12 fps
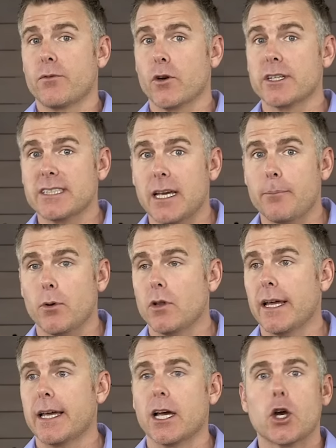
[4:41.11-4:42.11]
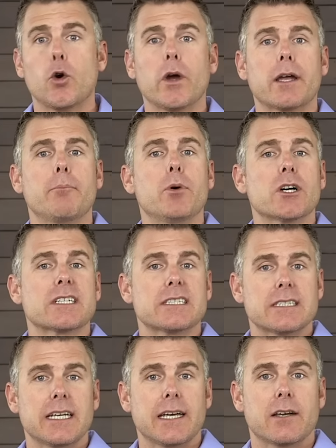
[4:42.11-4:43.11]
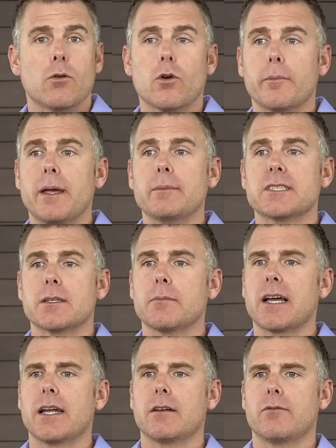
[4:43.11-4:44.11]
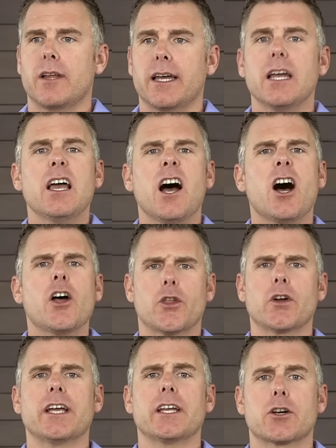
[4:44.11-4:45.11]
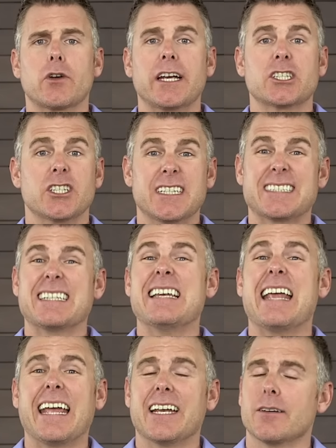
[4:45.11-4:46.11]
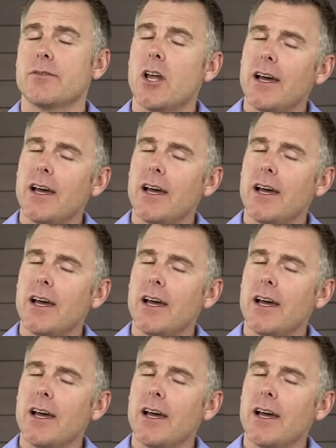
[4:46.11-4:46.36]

for example, like a QuickBooks sync or maybe some kind of like other integration that's native,